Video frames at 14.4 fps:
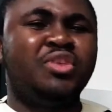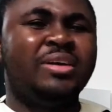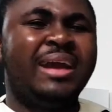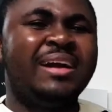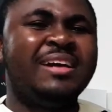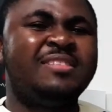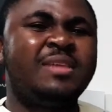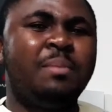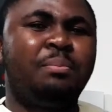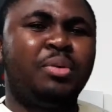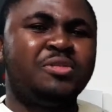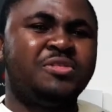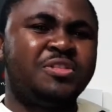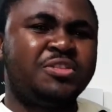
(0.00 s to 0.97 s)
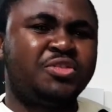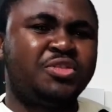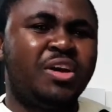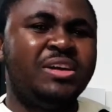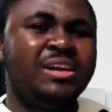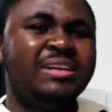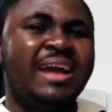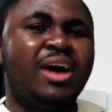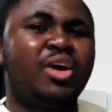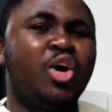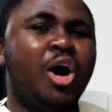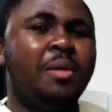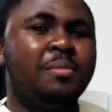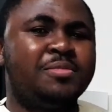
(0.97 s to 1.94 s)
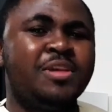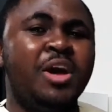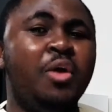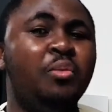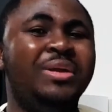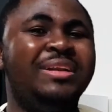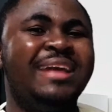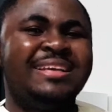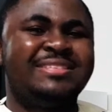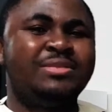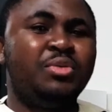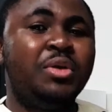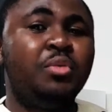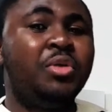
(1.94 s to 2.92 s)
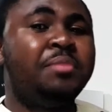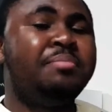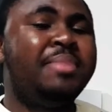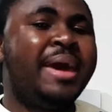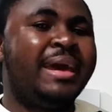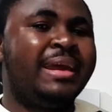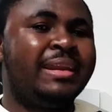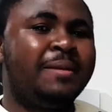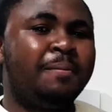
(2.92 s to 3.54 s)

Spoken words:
there is a positioning that comes with men.